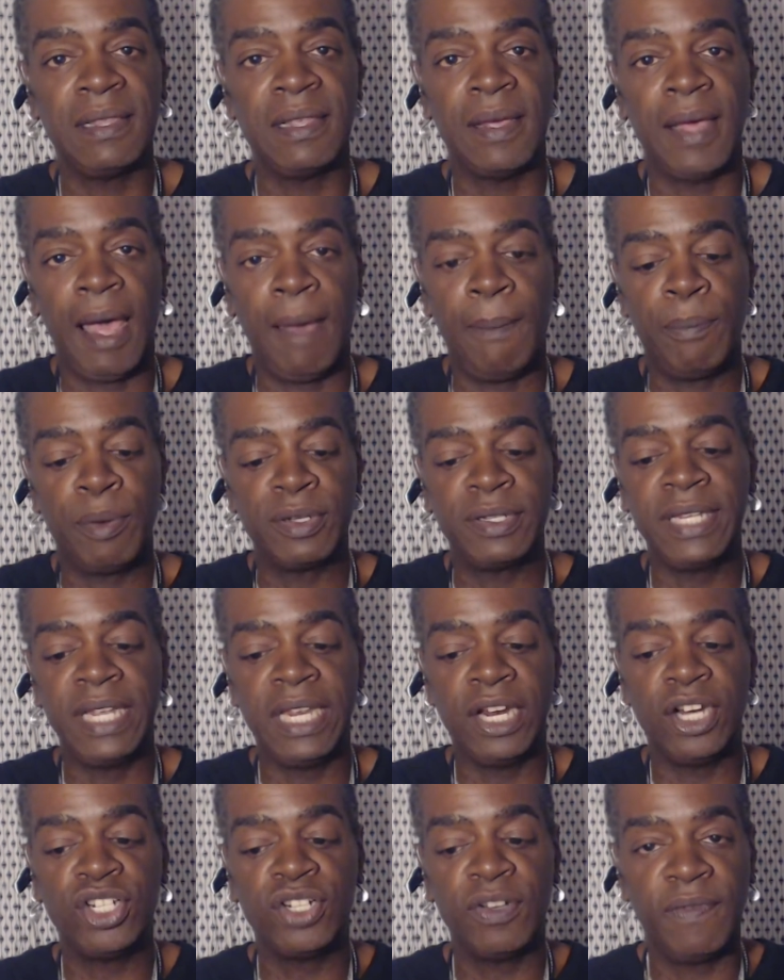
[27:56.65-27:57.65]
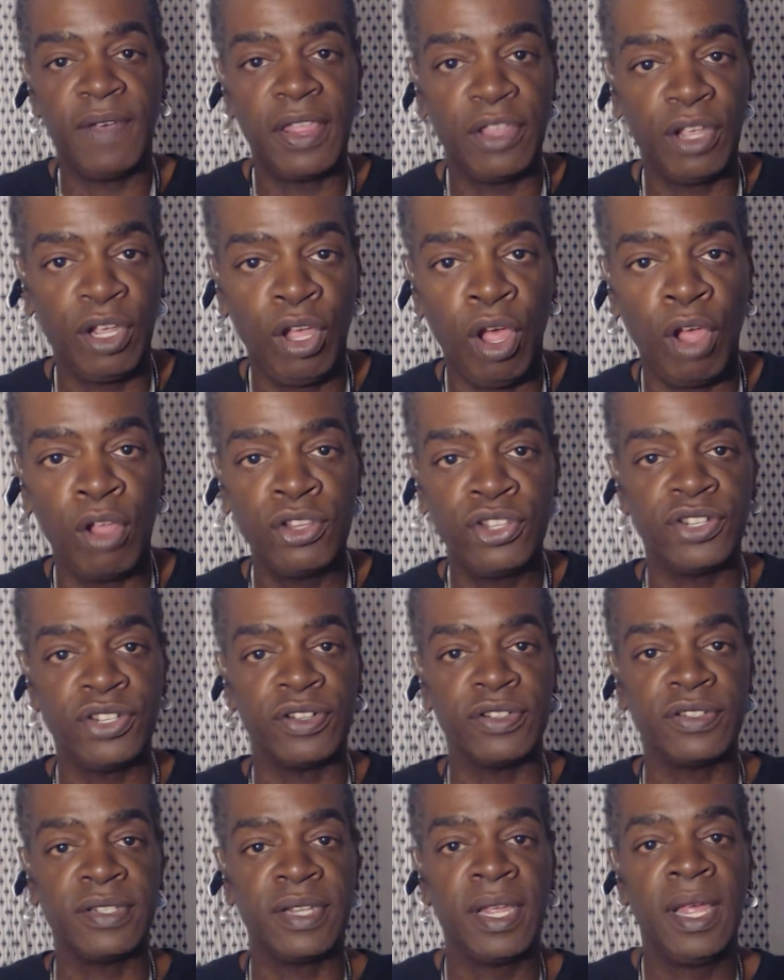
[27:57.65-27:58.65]
a percentage of other
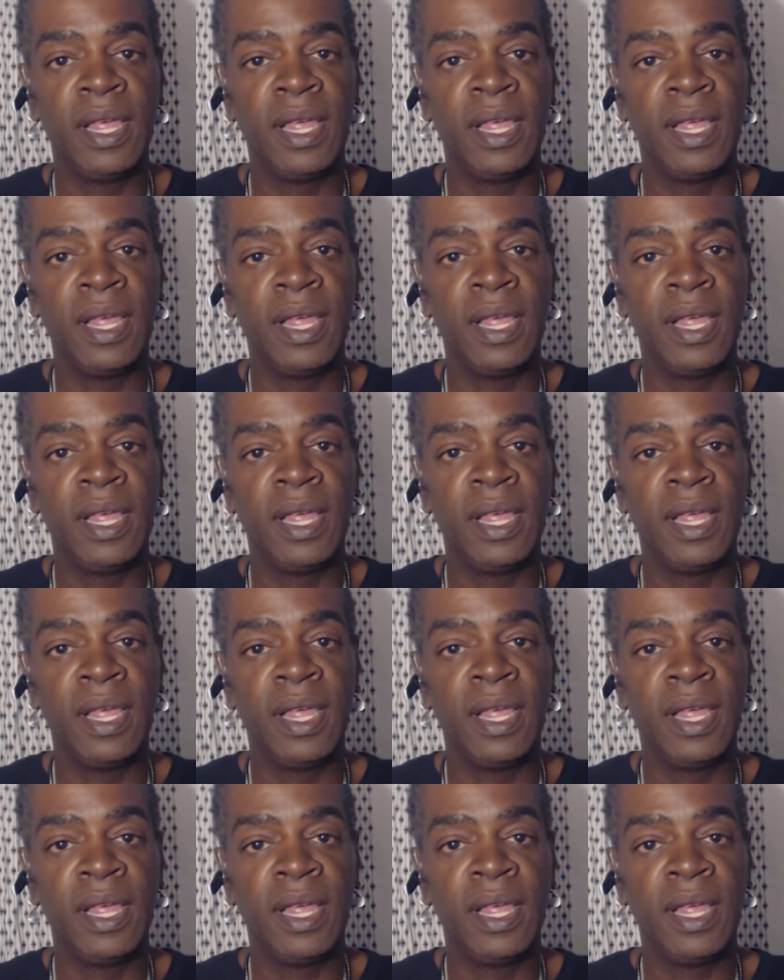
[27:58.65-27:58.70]
cultures.